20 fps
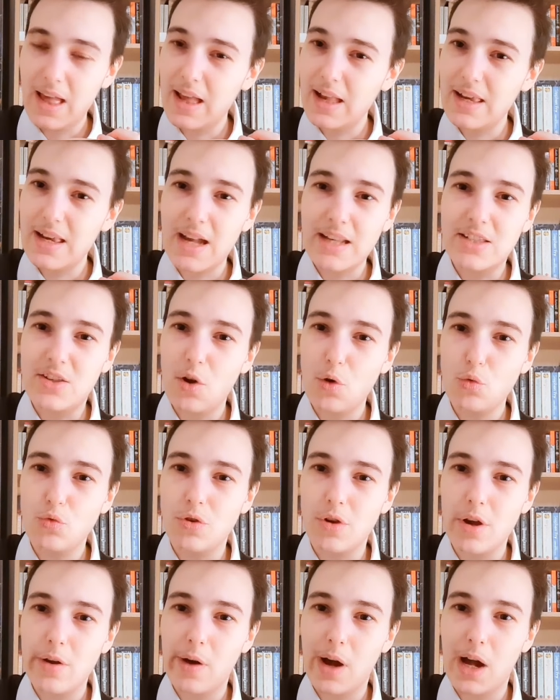And I don't
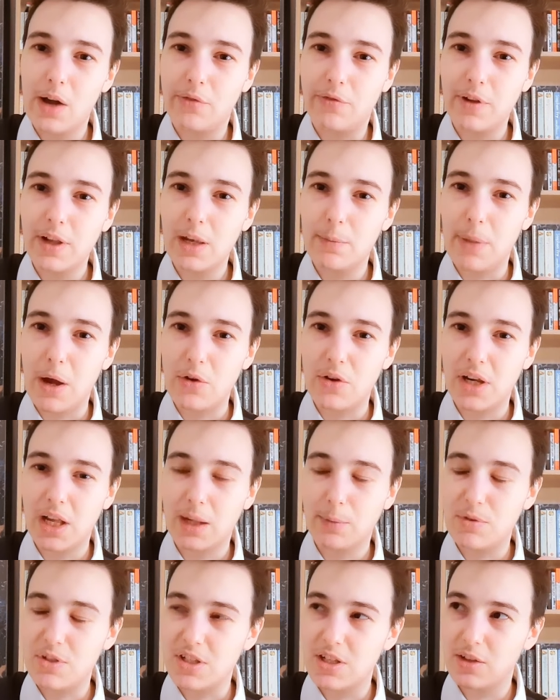know how I feel about it.
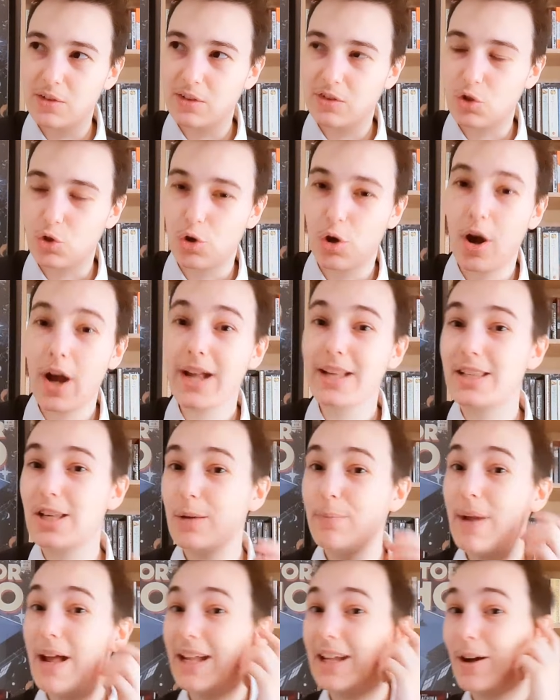I'm still trying
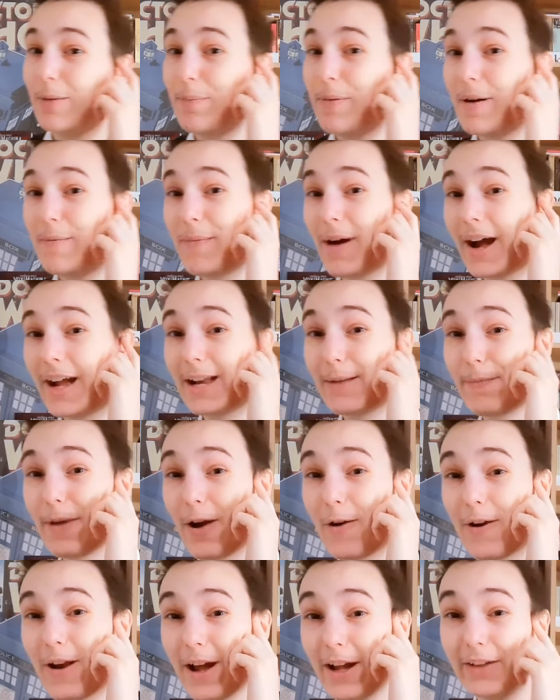to make up my mind
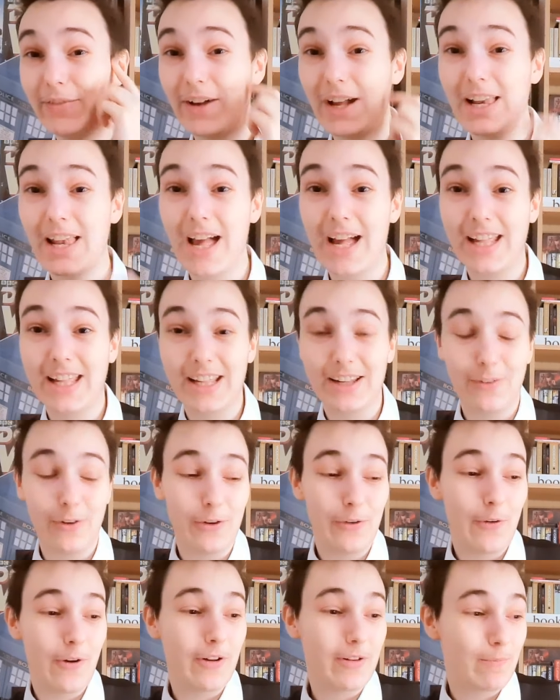about it, if I like it or
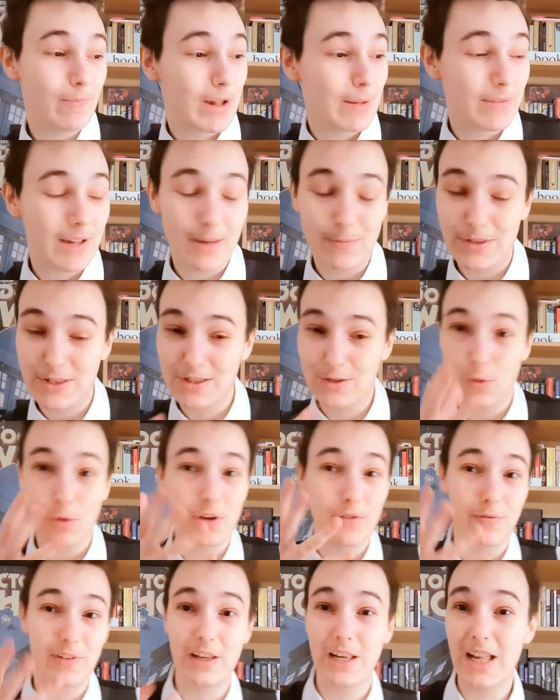not. Maybe I'm sort
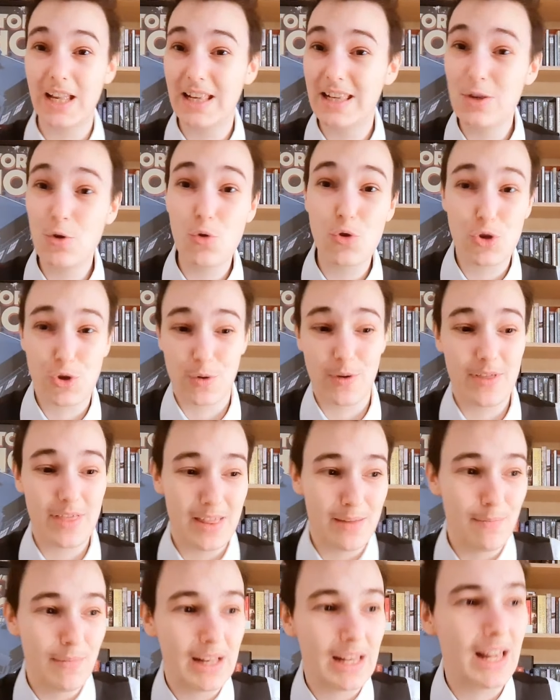of neutral in
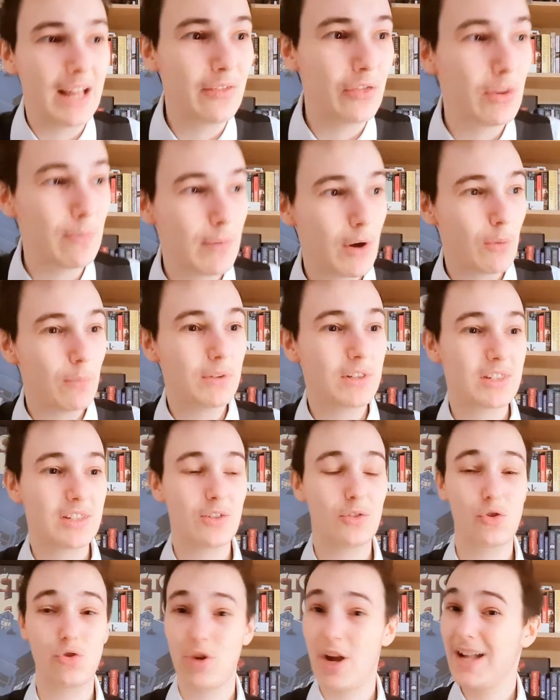the middle at the moment,
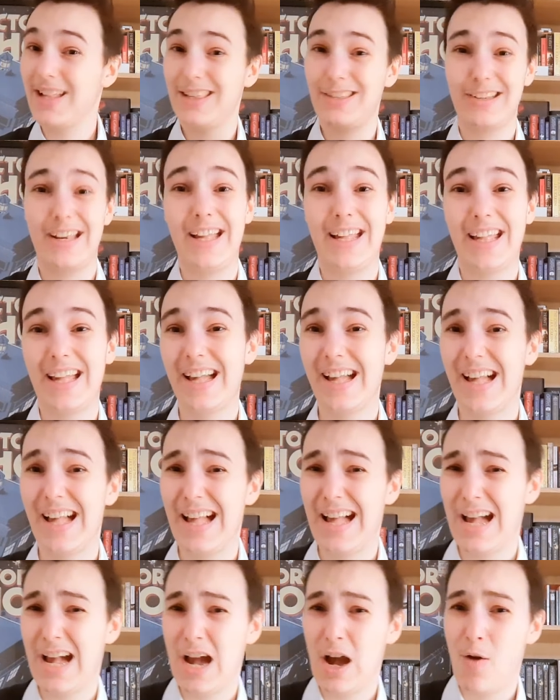still trying to like
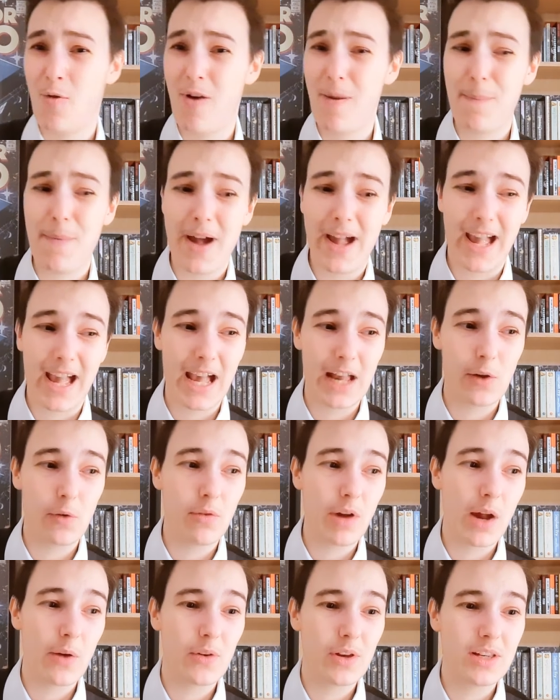wrap my head
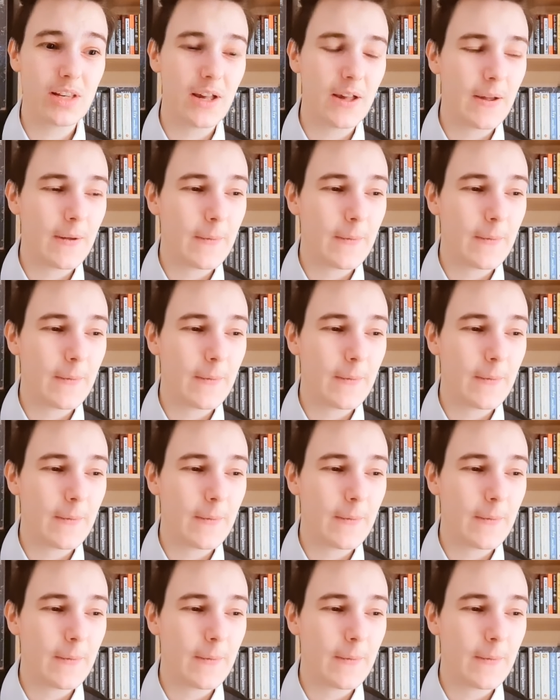around it.